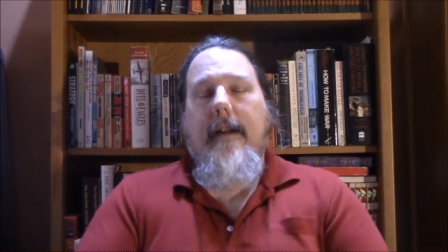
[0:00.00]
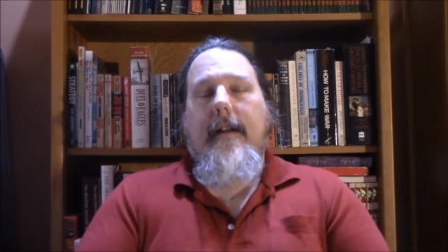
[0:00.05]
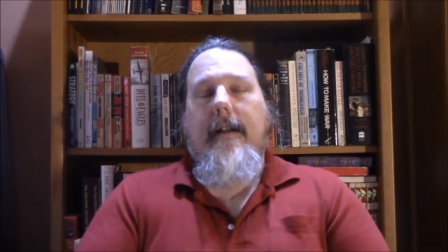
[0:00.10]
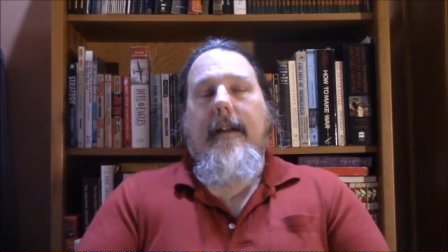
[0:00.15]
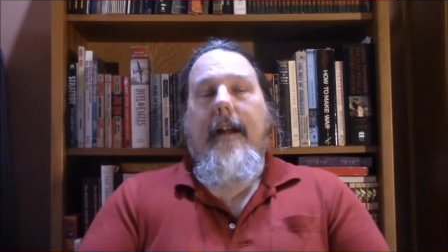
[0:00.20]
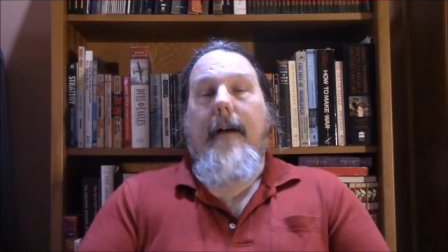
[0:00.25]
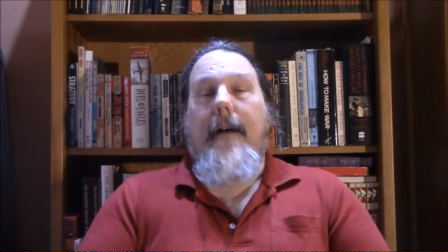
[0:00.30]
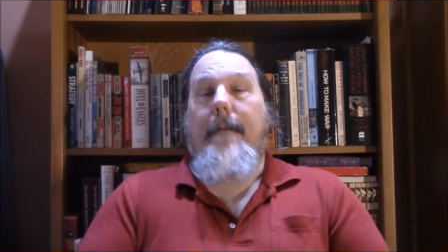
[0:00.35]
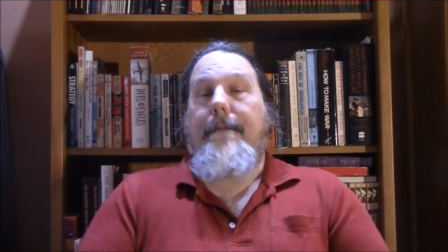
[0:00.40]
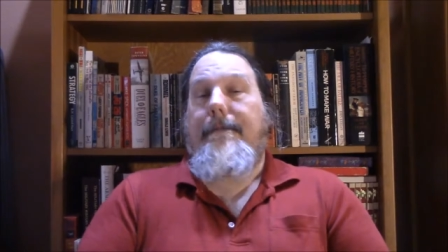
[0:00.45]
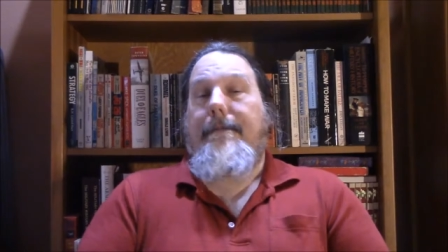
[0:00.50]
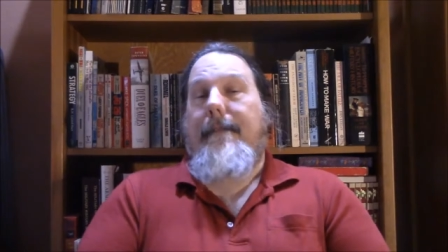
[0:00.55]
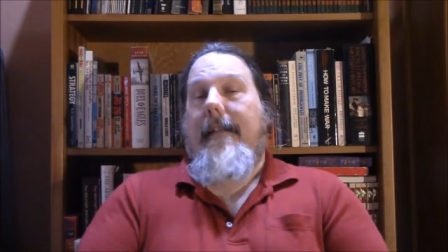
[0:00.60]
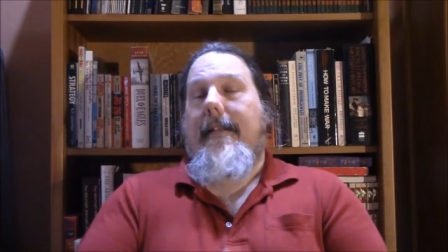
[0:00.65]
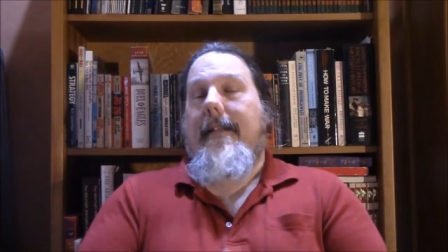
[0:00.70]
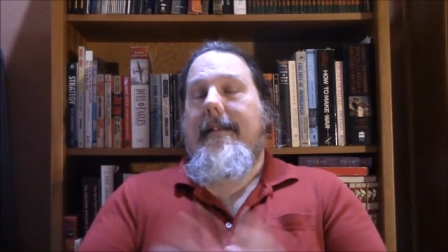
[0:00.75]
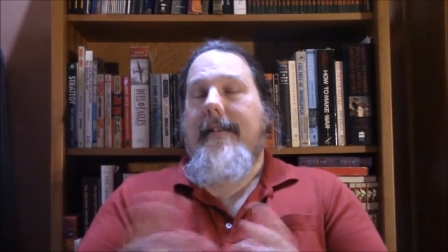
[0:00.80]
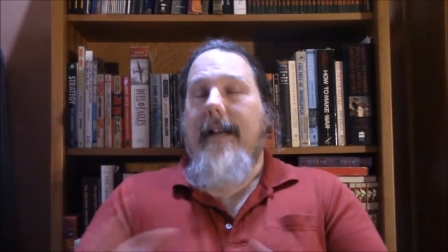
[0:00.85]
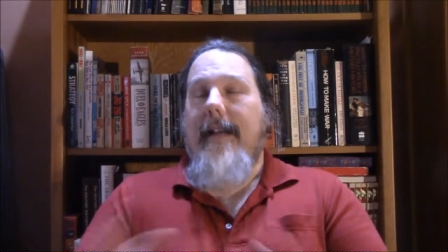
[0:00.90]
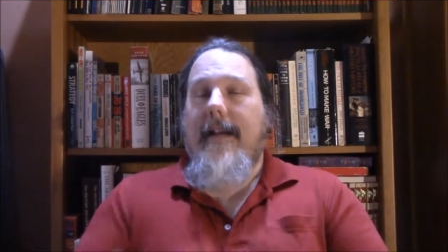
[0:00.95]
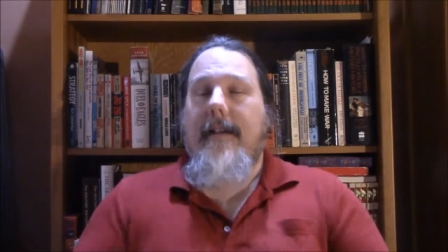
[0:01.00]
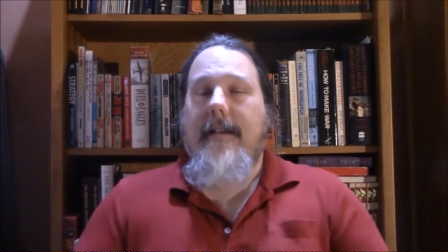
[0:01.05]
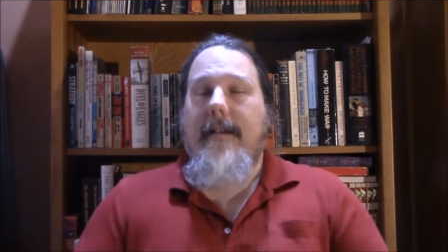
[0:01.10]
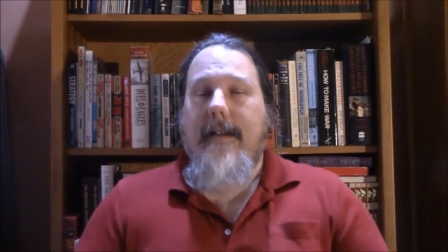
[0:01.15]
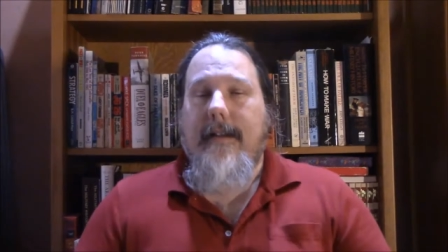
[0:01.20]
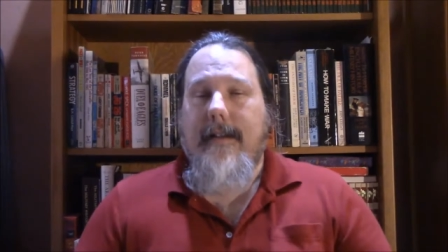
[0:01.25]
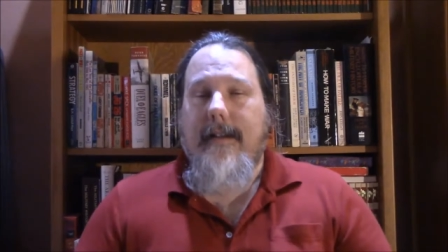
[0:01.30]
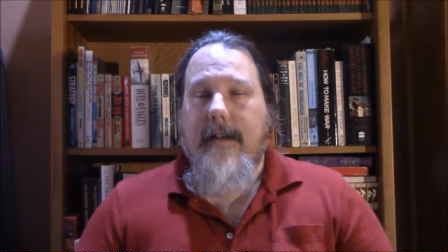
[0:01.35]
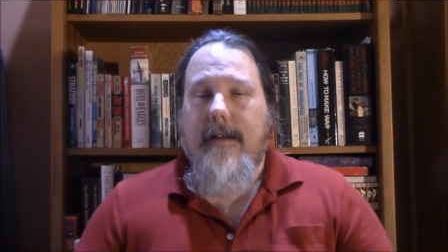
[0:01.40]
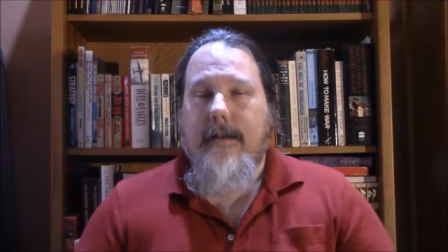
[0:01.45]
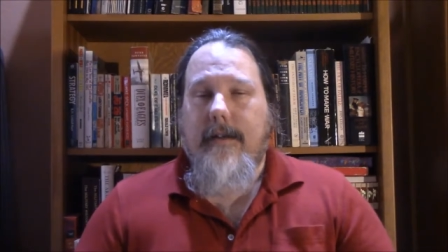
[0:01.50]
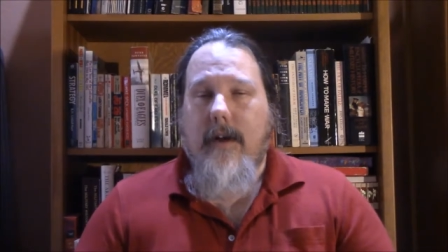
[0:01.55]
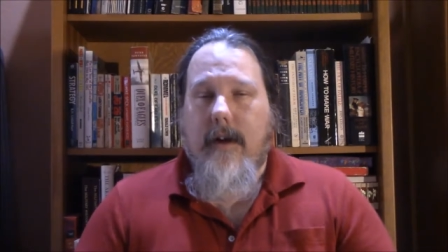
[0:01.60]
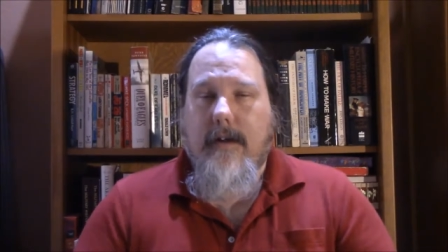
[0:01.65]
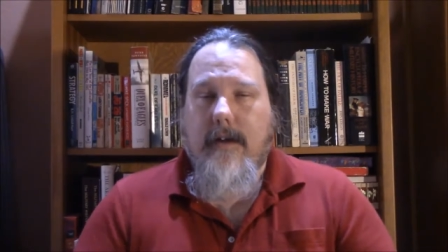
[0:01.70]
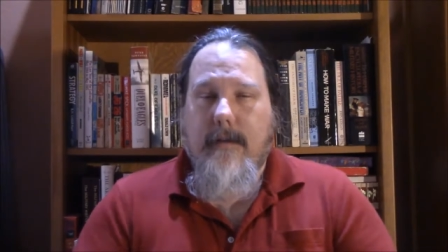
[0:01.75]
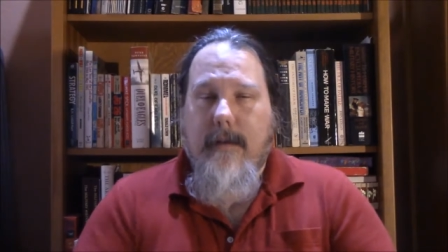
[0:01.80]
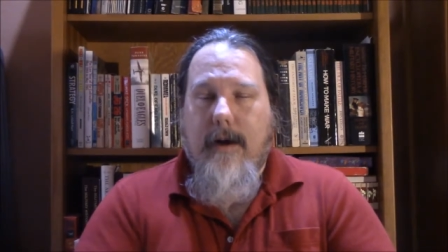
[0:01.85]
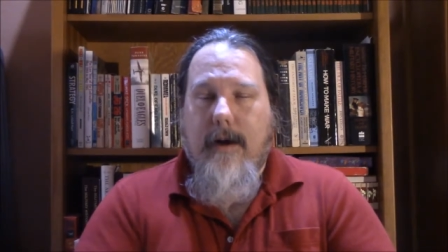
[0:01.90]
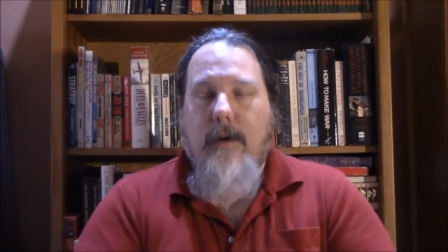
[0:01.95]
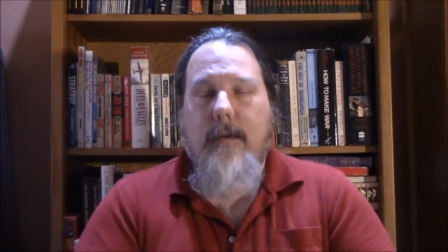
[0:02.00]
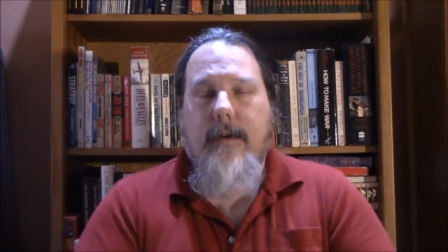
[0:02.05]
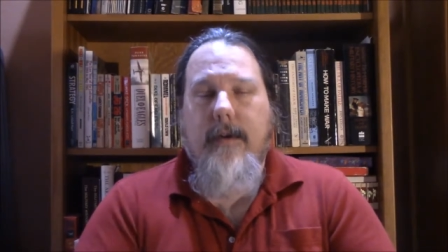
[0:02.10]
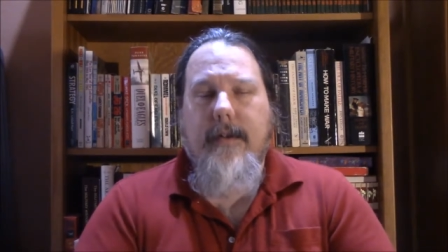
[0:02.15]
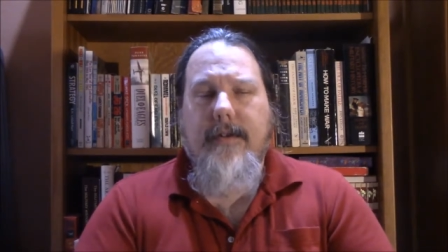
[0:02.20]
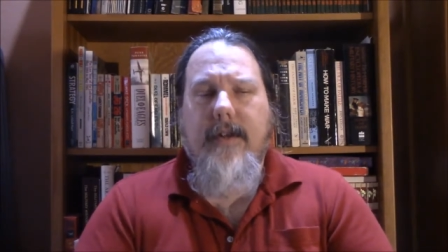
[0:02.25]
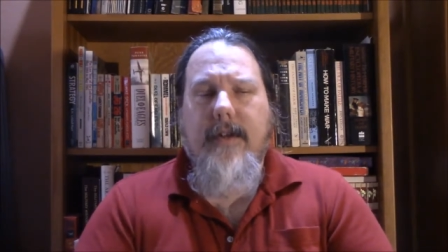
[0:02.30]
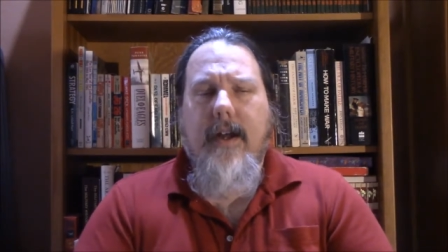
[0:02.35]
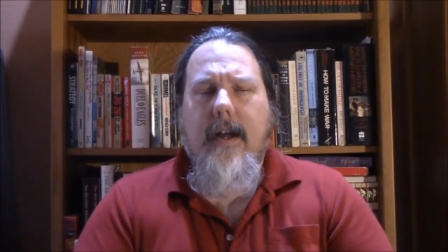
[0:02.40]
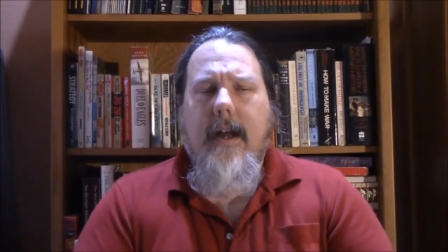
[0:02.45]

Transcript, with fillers: Now, the second thing Nick talked about was